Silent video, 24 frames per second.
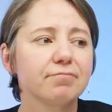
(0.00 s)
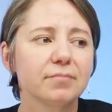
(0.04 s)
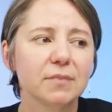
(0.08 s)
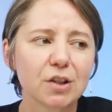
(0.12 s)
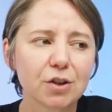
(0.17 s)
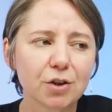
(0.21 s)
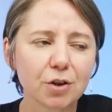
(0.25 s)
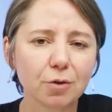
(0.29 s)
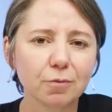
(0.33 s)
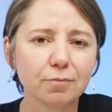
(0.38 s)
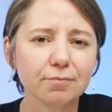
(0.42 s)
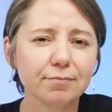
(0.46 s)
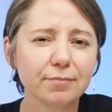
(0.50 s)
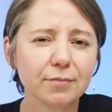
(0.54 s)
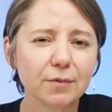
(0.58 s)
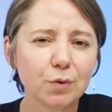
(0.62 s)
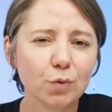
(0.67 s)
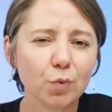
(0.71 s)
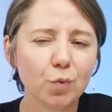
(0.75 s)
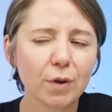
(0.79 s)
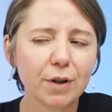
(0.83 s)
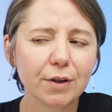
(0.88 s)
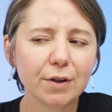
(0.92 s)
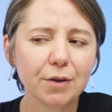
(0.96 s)
So
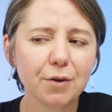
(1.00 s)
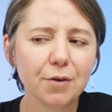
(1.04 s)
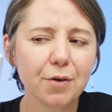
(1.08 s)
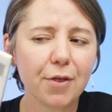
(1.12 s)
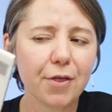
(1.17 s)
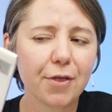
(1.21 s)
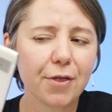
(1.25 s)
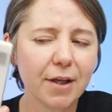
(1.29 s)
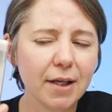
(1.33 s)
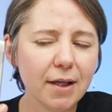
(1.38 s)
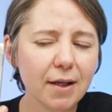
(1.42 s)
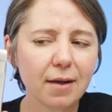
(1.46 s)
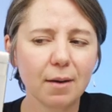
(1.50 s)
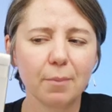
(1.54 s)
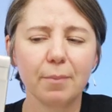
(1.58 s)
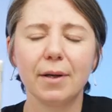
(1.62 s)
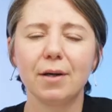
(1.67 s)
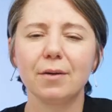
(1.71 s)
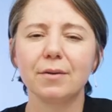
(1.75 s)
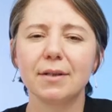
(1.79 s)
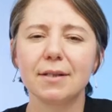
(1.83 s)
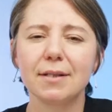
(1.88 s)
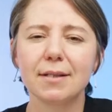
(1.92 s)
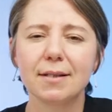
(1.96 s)
what do you think
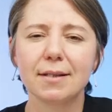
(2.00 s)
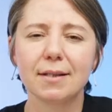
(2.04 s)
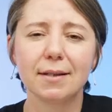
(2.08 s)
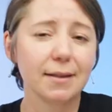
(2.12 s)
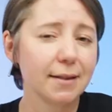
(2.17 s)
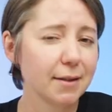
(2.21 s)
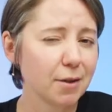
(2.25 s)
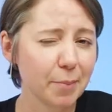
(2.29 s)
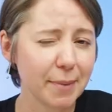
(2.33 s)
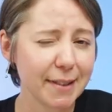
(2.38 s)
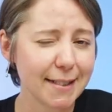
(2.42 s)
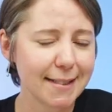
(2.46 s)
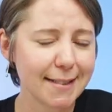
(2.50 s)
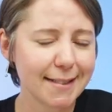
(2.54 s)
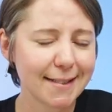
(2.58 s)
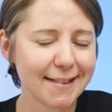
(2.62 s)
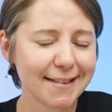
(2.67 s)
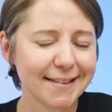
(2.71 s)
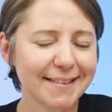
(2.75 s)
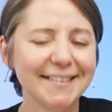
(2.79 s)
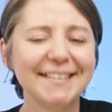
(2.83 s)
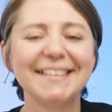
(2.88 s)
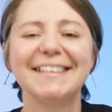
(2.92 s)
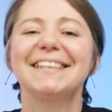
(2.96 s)
about this little
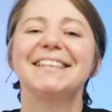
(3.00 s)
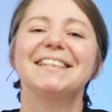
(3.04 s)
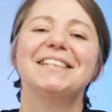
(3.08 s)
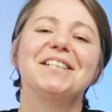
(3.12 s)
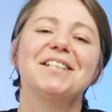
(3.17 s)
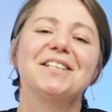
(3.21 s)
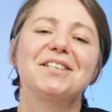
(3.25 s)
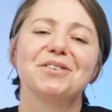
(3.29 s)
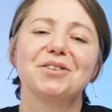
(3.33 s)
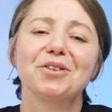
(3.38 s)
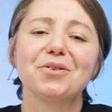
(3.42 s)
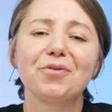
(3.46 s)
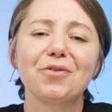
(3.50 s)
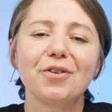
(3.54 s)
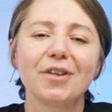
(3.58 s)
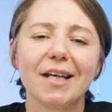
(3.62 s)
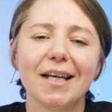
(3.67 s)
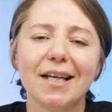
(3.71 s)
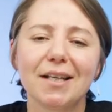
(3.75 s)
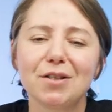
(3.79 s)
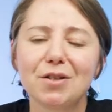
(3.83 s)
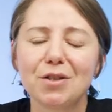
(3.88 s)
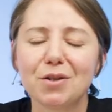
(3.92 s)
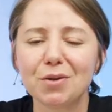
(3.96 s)
beast? Don't
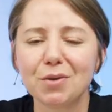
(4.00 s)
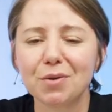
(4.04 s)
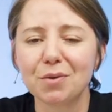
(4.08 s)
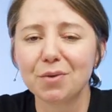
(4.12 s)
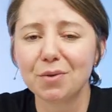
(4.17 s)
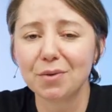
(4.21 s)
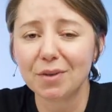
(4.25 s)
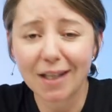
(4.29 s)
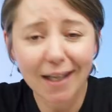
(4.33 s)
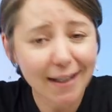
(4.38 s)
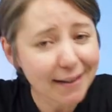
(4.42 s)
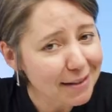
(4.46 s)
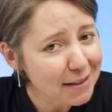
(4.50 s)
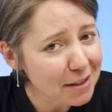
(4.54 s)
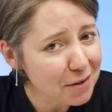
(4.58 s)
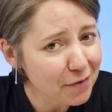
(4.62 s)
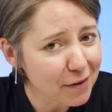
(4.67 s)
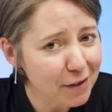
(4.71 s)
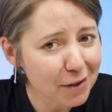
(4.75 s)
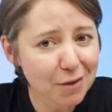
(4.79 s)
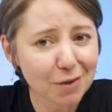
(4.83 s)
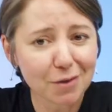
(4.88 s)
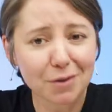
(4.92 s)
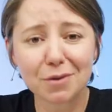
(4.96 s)
forget to like this
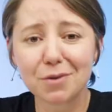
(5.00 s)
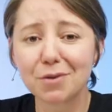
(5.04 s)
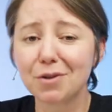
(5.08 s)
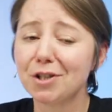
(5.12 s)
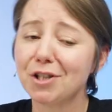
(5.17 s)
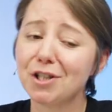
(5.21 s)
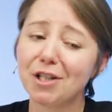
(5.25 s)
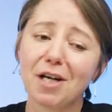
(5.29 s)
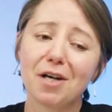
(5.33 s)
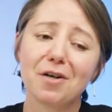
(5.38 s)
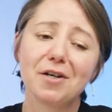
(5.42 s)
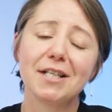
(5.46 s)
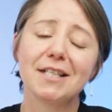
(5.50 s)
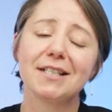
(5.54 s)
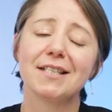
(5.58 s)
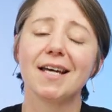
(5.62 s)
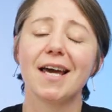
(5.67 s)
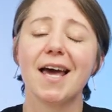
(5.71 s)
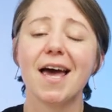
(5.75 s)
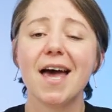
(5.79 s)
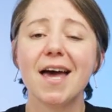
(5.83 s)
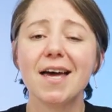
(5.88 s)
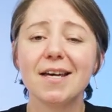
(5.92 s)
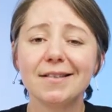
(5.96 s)
video, to share it,
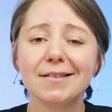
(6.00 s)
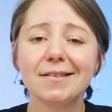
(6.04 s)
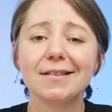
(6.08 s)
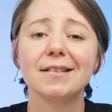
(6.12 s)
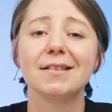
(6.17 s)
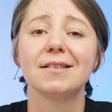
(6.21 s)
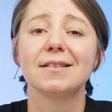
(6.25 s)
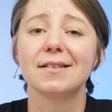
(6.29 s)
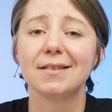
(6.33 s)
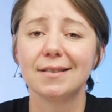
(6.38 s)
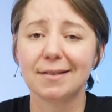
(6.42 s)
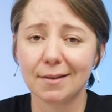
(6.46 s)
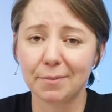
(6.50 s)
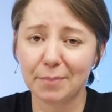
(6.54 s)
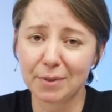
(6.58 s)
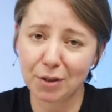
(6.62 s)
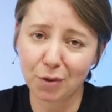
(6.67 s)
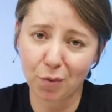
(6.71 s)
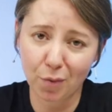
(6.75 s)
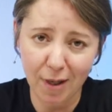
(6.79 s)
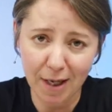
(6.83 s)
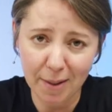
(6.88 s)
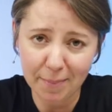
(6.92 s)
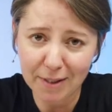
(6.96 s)
and
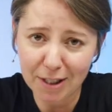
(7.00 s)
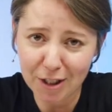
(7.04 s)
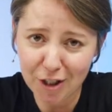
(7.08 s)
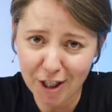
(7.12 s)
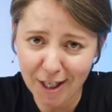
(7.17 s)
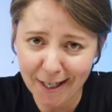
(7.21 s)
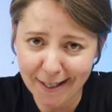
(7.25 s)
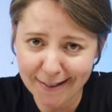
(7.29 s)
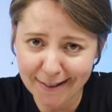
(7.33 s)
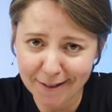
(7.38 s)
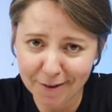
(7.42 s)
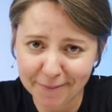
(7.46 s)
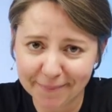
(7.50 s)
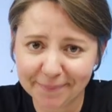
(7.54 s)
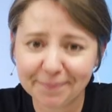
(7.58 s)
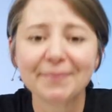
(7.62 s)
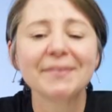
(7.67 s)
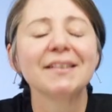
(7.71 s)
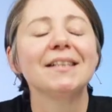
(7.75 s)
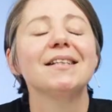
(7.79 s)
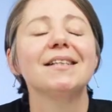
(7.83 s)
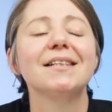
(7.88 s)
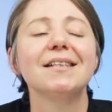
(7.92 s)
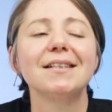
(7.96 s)
subscribe the channel.
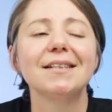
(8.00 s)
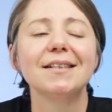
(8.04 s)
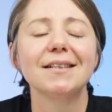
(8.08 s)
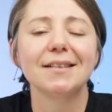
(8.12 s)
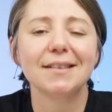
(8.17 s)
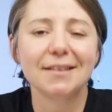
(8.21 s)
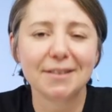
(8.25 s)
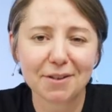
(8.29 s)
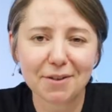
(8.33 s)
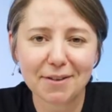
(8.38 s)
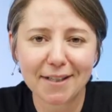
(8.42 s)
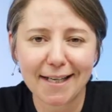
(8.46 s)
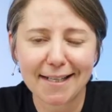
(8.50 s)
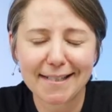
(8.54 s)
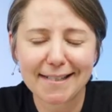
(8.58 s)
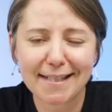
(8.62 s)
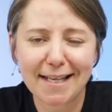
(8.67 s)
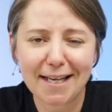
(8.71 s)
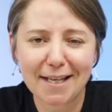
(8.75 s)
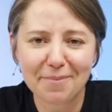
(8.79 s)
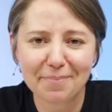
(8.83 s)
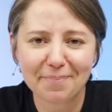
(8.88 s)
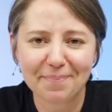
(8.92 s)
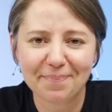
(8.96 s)
Until next
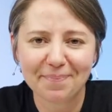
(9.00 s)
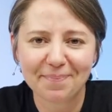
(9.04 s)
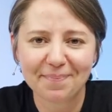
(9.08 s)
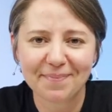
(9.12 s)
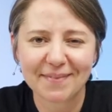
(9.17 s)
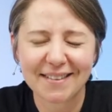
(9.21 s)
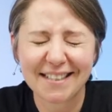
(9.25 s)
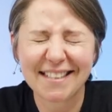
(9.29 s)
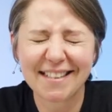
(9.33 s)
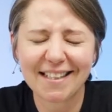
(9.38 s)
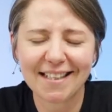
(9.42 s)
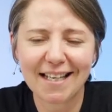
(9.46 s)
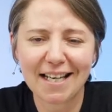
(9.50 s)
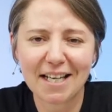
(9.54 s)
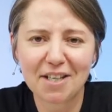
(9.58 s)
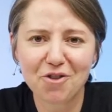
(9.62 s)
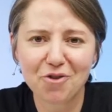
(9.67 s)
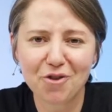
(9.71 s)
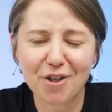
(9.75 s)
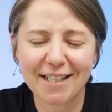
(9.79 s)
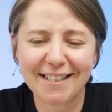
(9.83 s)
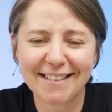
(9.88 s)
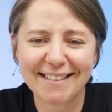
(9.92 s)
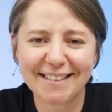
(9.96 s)
time, stay
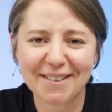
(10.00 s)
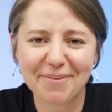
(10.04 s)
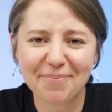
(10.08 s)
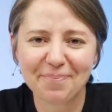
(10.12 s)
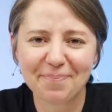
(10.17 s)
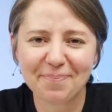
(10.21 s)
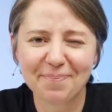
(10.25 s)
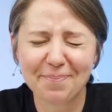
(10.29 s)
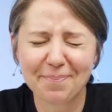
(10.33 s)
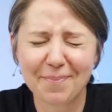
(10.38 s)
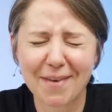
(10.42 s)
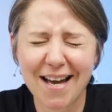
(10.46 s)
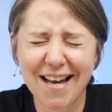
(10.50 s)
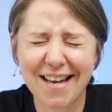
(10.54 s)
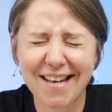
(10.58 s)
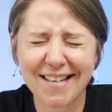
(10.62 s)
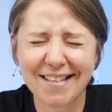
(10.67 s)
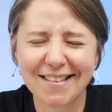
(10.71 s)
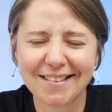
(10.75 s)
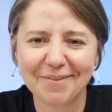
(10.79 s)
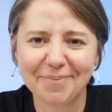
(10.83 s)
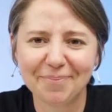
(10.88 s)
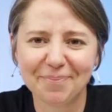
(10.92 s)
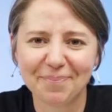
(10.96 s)
hydrated.
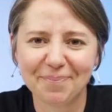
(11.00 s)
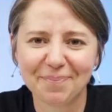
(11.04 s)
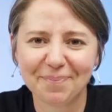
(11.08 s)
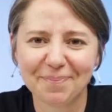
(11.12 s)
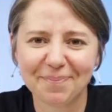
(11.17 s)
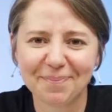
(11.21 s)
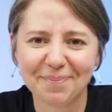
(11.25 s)
Bye.